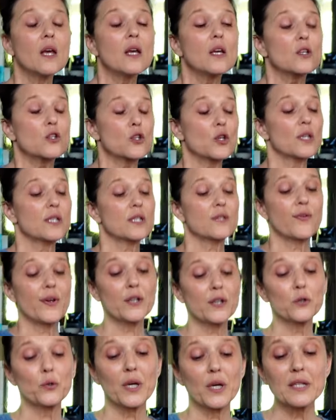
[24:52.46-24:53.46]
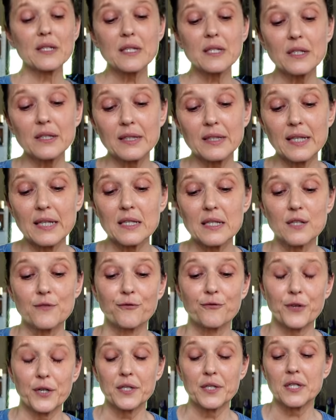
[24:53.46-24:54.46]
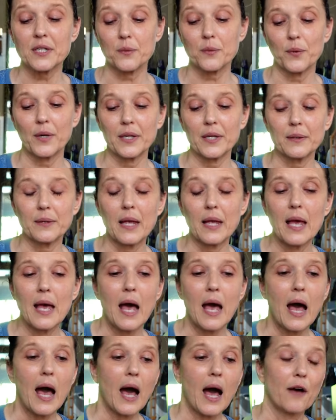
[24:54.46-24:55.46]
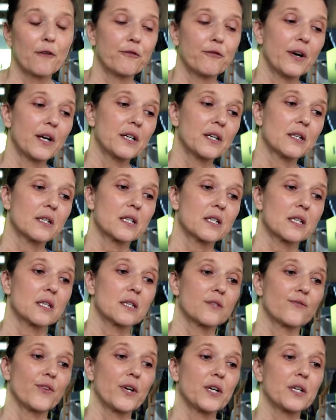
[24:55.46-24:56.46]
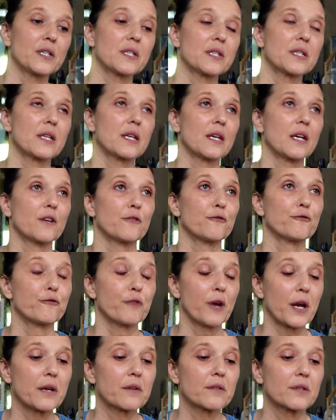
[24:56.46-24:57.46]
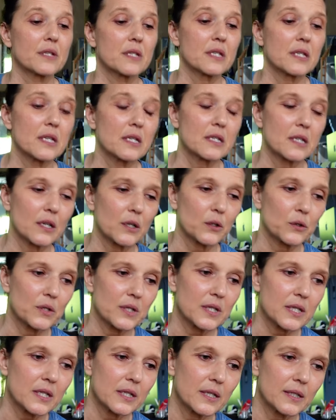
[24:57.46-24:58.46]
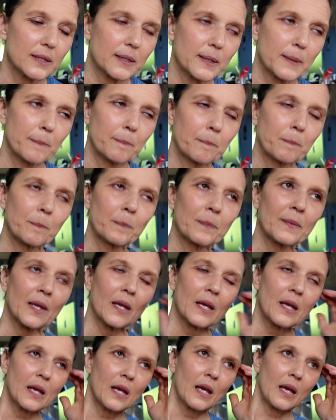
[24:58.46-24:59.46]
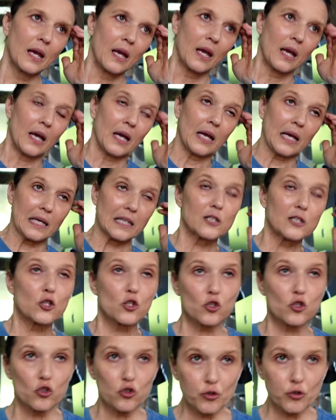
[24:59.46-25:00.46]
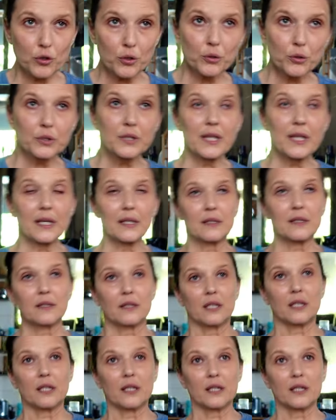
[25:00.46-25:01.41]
So as far to answer this first one, as far as the fragrances are concerned, it's true that